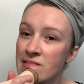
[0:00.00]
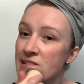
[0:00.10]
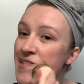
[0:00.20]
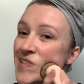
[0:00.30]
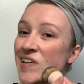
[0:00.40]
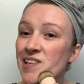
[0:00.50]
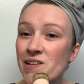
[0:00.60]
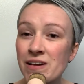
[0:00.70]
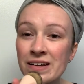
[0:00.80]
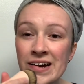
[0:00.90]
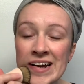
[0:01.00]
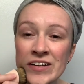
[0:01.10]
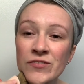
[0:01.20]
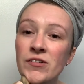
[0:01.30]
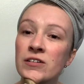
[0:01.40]
And again, you can kind
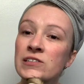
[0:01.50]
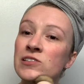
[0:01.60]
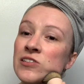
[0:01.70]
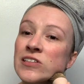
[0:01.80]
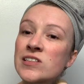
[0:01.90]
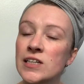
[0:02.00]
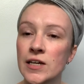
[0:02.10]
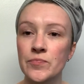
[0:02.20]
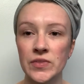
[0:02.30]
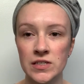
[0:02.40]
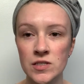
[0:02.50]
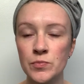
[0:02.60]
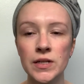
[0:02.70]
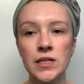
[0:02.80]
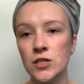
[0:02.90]
of already start to see, this is
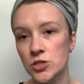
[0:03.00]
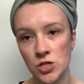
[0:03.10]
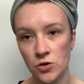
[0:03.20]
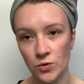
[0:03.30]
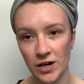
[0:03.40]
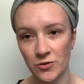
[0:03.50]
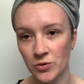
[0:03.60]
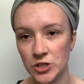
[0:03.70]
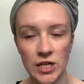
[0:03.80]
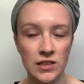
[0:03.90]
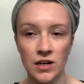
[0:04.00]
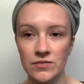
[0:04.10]
blending so well, which I love.